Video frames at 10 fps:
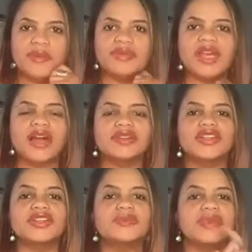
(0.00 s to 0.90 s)

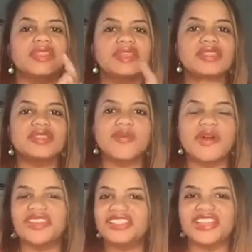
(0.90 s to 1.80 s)
doctors, but this is the
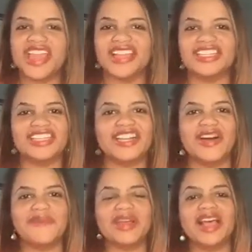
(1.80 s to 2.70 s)
one that you can't cheat
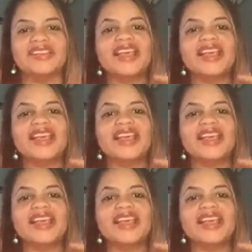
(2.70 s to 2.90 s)
on because